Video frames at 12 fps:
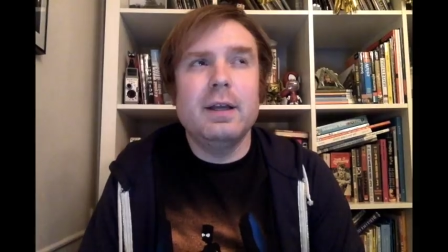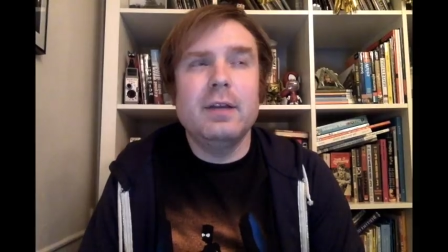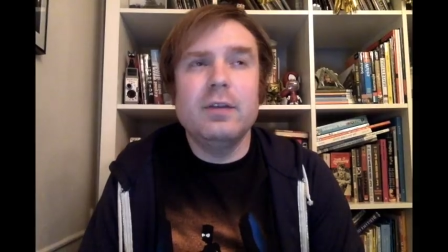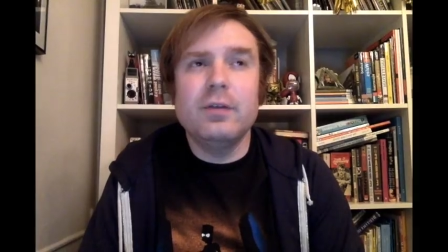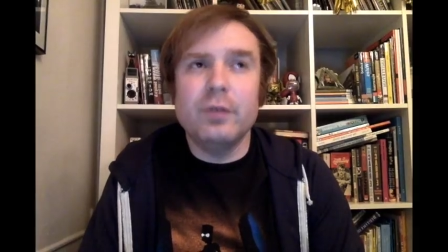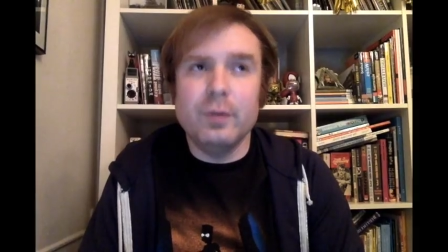It
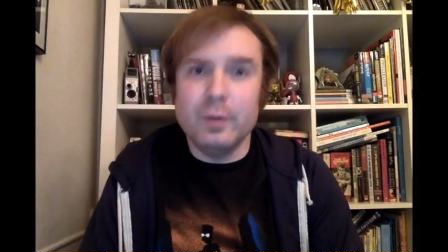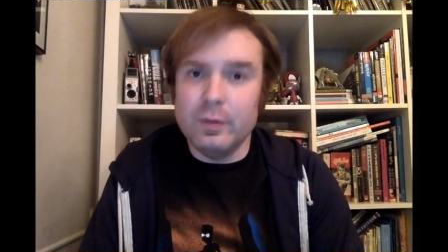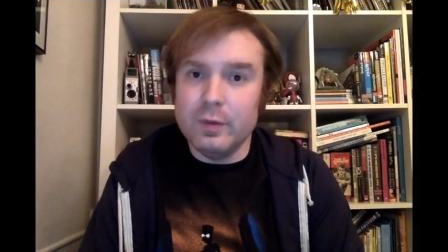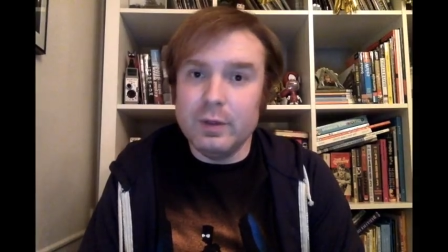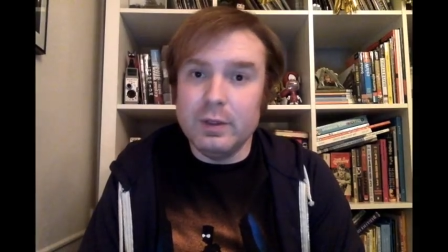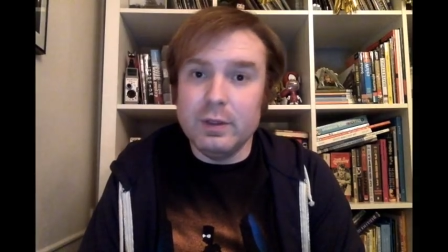is a film that
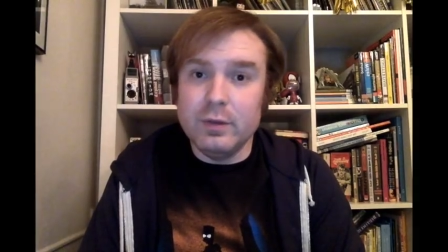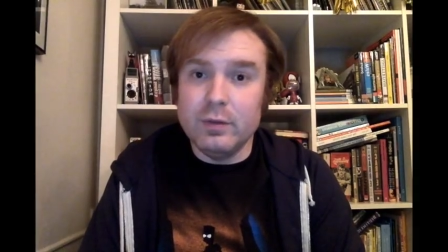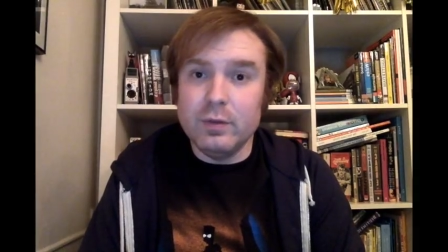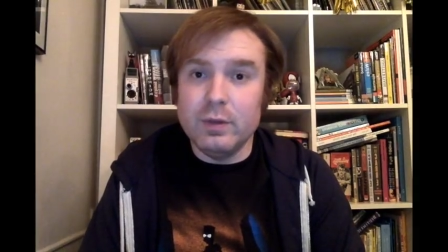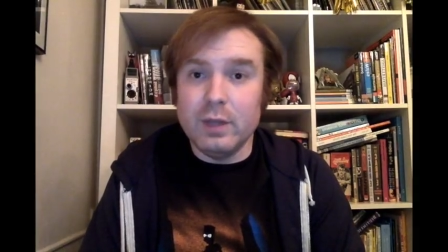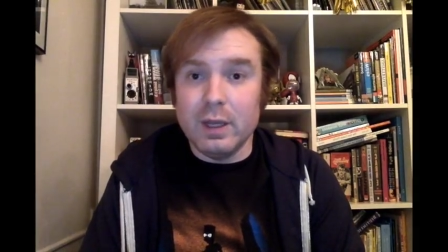really
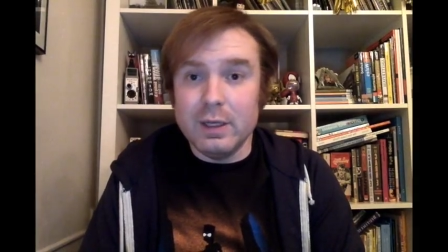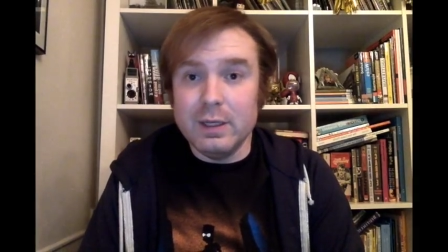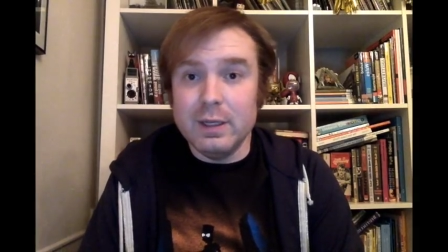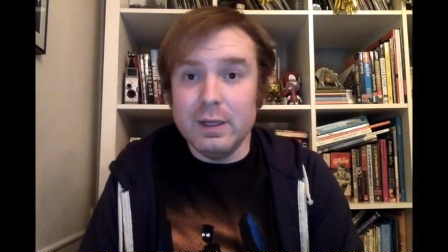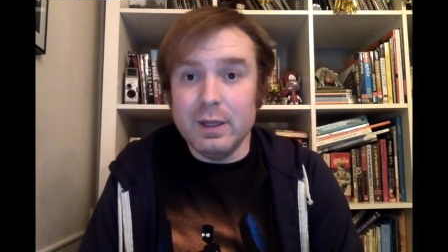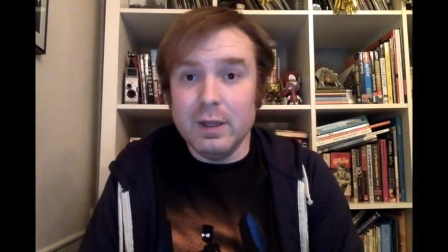deals with the
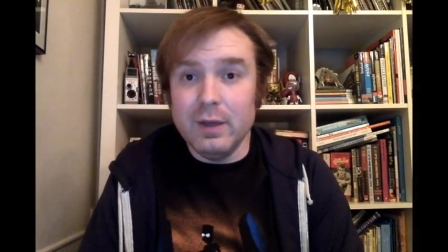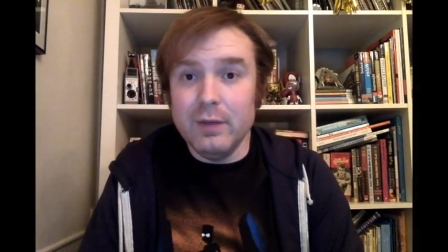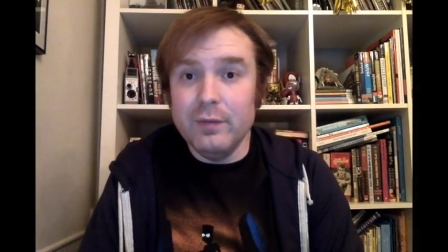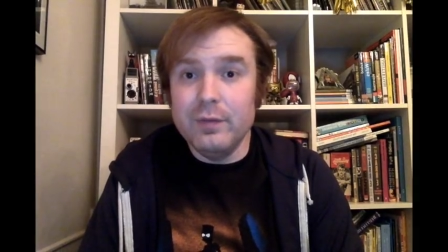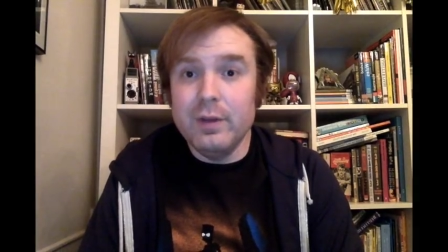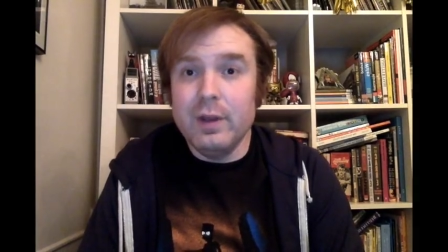idea
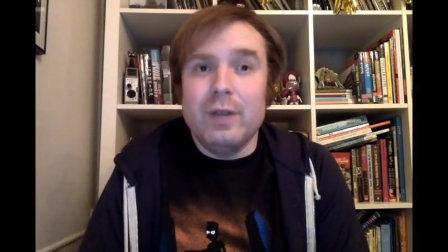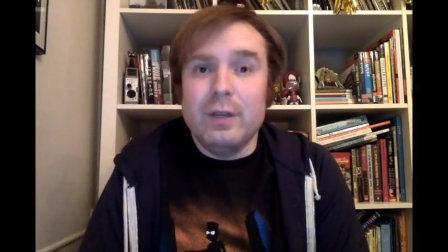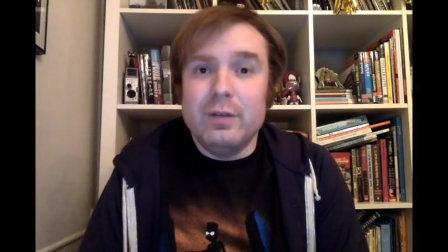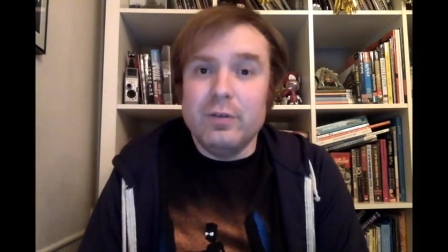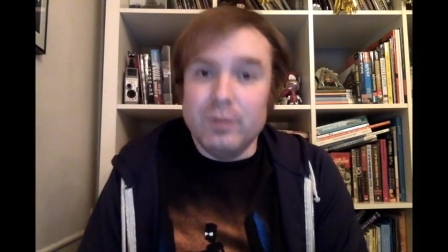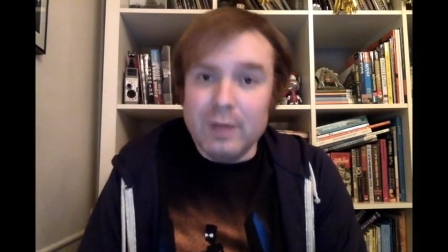of,
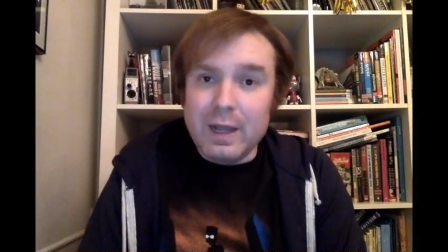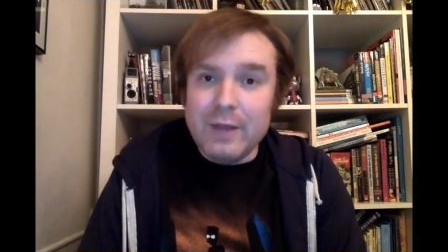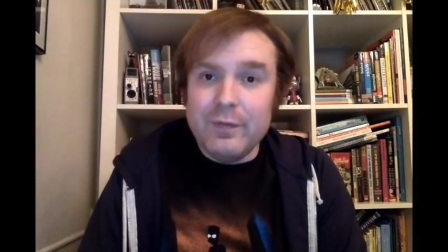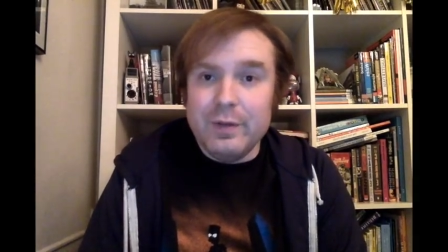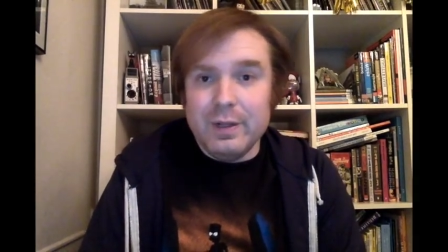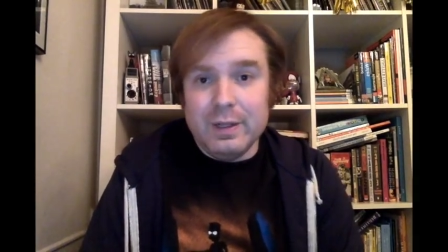like, your
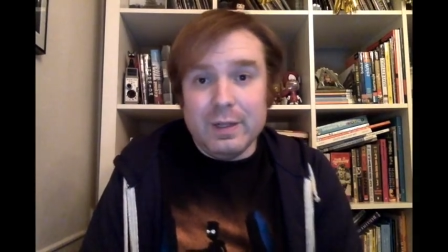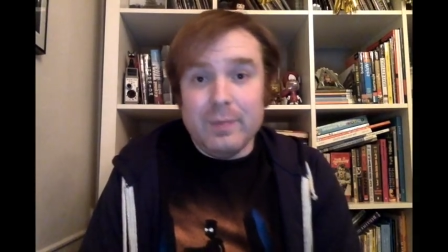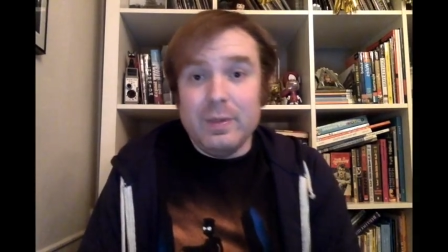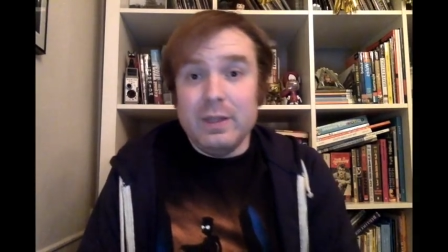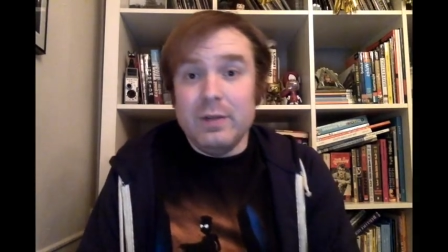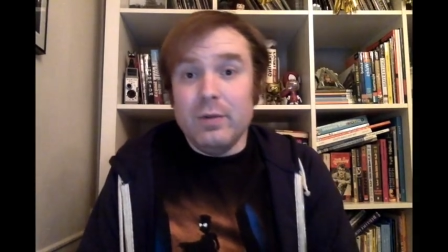life and let that
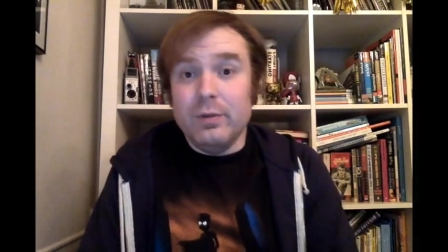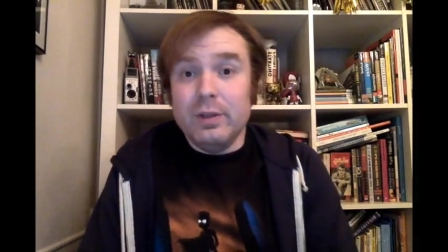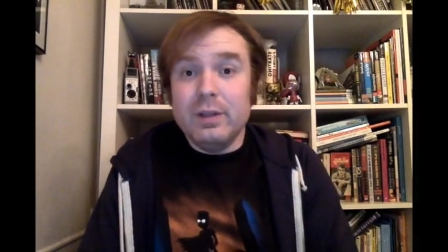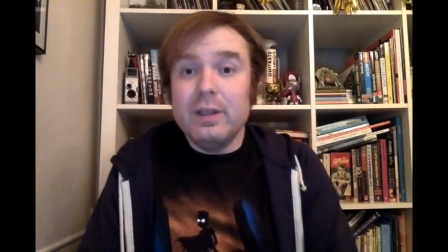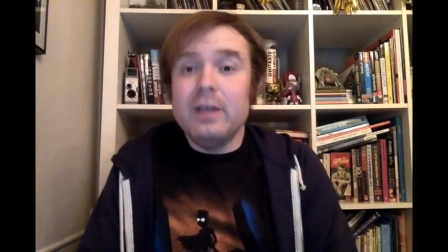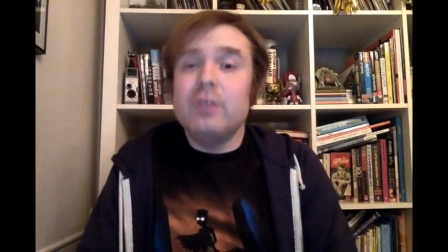be the only
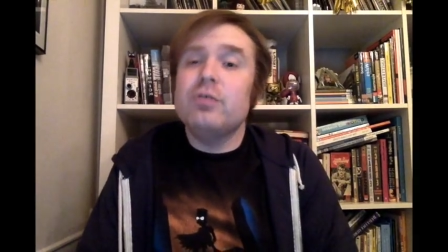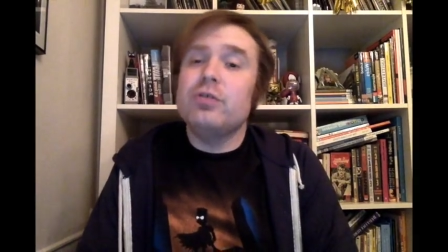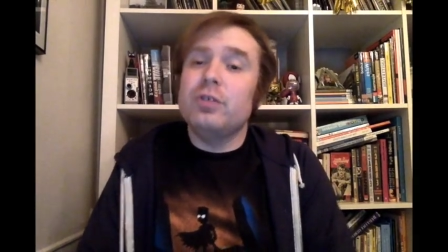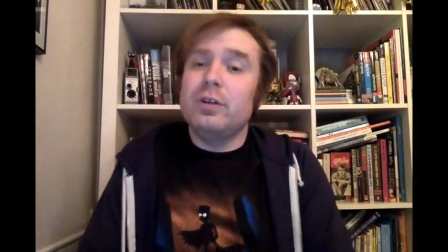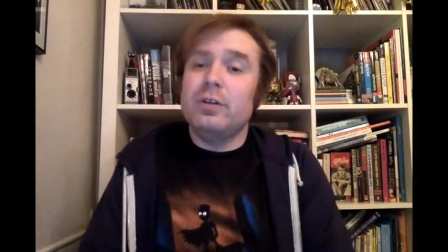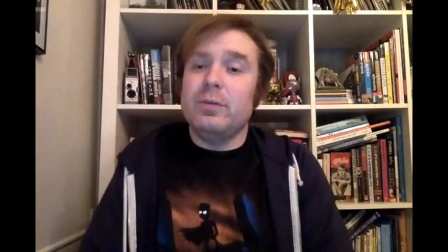thing you
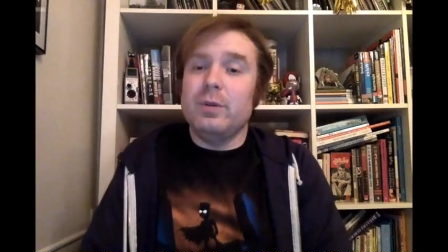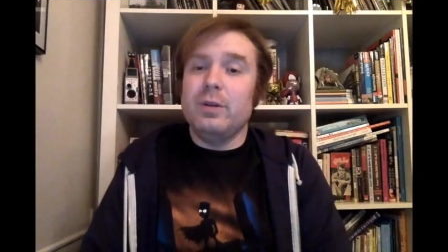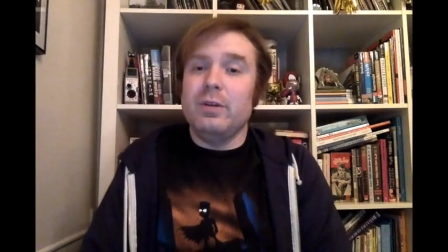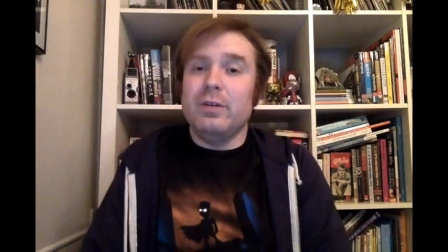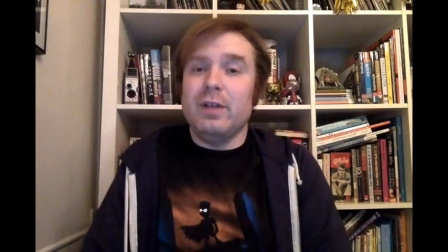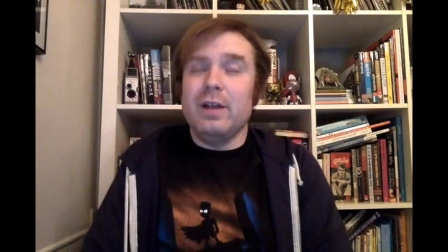should
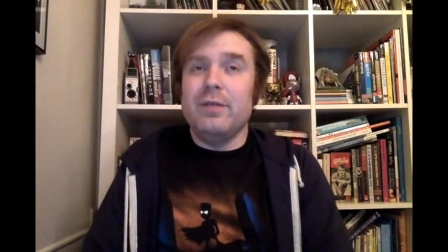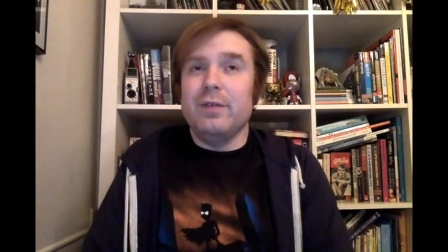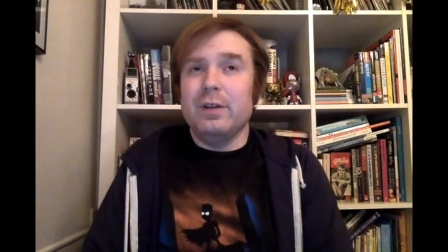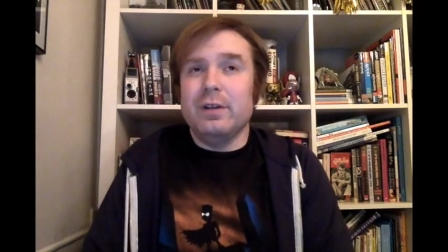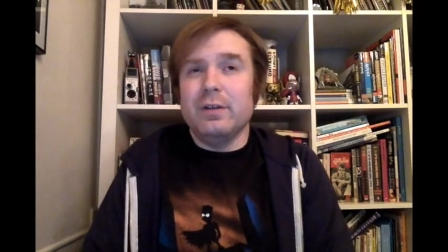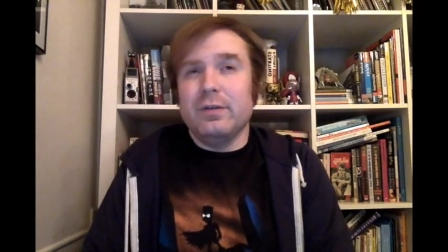experience life,
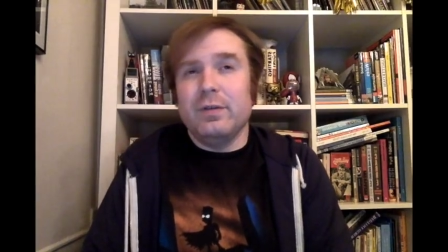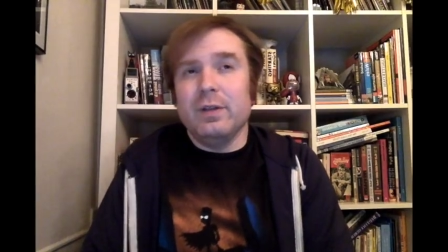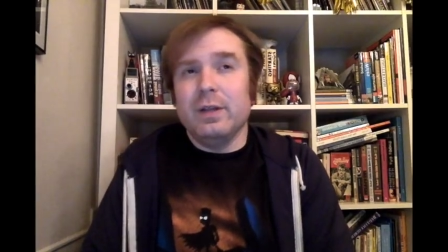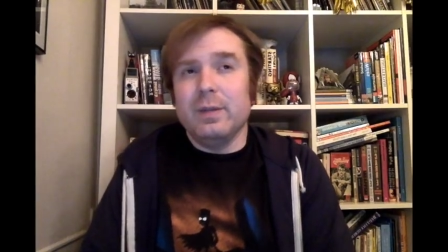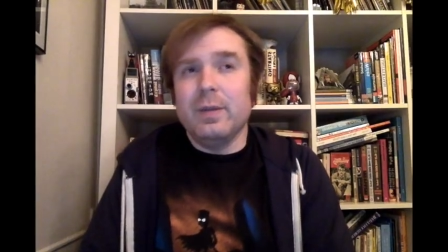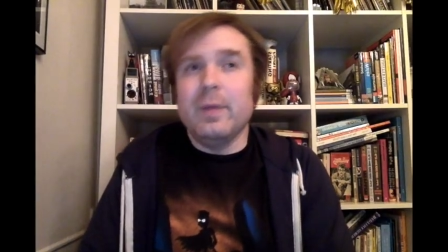and it does feel
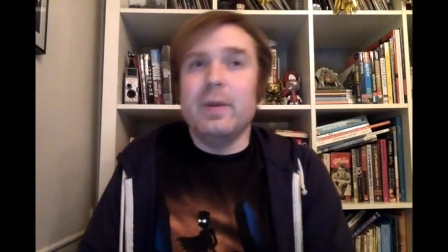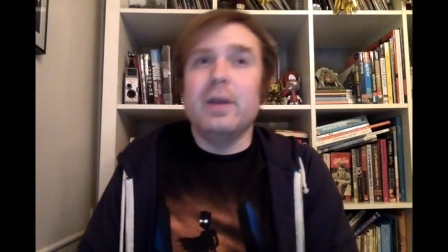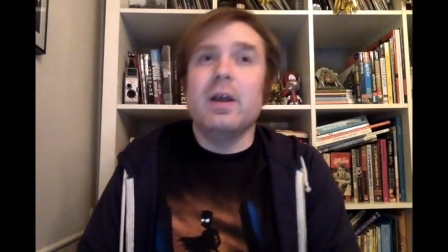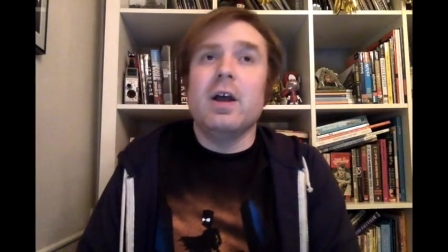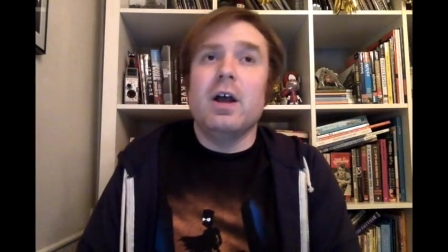like maybe